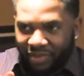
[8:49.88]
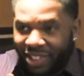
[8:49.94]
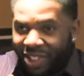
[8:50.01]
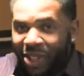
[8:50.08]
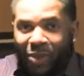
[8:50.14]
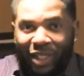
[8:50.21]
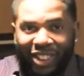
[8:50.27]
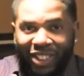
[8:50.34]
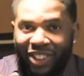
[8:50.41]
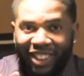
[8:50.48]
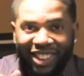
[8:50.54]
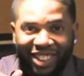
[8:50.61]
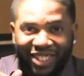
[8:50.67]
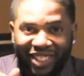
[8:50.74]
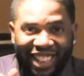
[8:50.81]
you don't want the
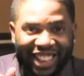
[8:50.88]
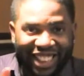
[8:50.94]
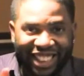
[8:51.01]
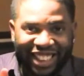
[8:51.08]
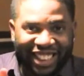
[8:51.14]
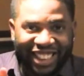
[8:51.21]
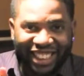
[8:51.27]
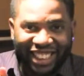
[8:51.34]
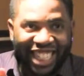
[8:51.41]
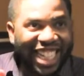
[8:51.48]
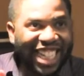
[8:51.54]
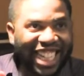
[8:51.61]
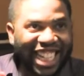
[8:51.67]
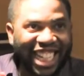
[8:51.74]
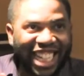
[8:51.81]
authors, right?
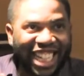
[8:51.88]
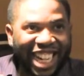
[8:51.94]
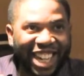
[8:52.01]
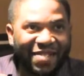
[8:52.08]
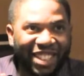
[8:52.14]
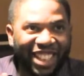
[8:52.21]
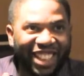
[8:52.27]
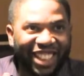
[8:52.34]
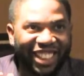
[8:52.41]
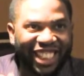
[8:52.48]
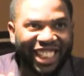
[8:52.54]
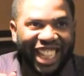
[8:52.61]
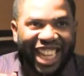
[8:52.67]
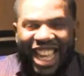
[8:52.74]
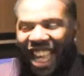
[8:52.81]
That'd be a little
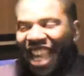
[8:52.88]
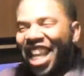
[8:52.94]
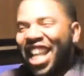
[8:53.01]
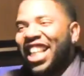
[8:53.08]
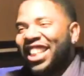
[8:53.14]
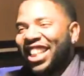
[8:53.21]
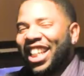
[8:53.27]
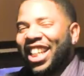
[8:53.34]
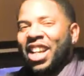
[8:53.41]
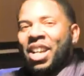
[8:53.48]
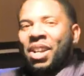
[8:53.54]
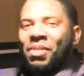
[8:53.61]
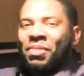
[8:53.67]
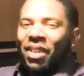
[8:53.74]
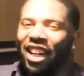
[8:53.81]
too.
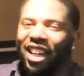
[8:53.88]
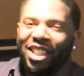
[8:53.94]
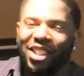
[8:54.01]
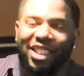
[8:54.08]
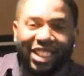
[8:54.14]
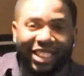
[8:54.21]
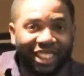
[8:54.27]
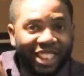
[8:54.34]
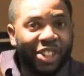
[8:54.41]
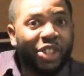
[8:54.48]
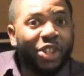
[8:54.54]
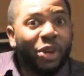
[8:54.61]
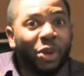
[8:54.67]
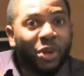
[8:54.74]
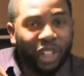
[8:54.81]
What? You can
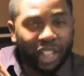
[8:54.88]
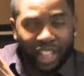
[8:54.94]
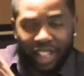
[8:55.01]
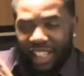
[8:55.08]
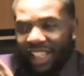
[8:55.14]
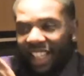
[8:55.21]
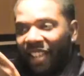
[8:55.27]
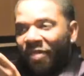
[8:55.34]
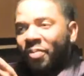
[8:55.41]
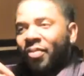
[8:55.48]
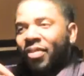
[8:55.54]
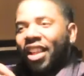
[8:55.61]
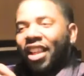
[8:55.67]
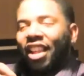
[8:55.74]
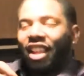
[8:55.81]
just Google it.
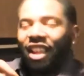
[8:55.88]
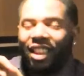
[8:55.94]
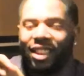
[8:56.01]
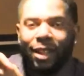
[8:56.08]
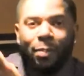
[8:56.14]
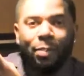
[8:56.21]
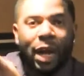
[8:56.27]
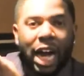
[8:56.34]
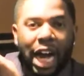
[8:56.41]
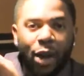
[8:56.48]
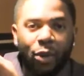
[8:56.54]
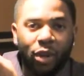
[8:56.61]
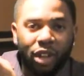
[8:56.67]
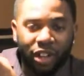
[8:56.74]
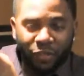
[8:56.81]
The
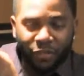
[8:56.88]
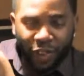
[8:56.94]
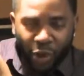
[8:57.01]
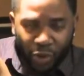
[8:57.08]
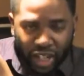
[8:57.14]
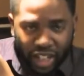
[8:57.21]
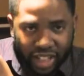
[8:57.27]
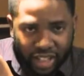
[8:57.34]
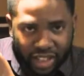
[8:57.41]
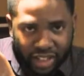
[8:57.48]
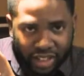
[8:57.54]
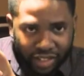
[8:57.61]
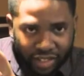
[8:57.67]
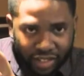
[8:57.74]
Power of Focus,